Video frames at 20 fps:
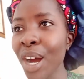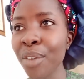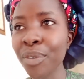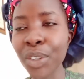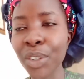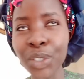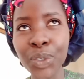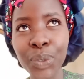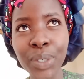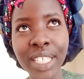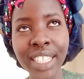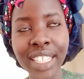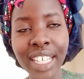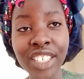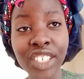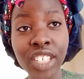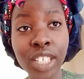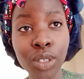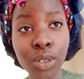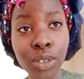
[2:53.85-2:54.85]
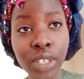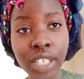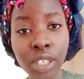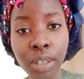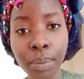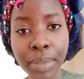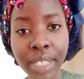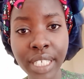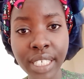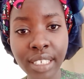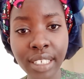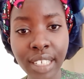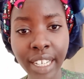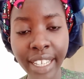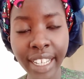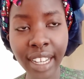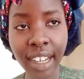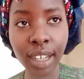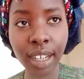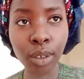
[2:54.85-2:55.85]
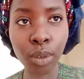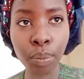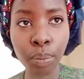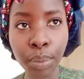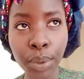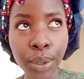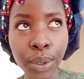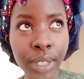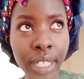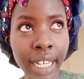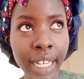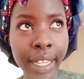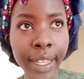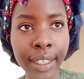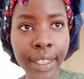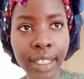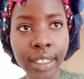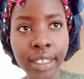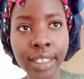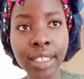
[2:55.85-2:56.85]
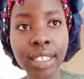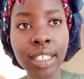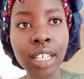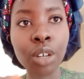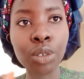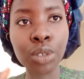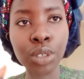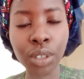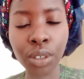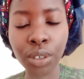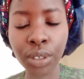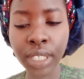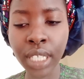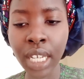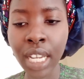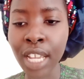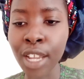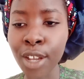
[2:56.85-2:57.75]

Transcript: for doing that she has already updated like her coupon like the discount code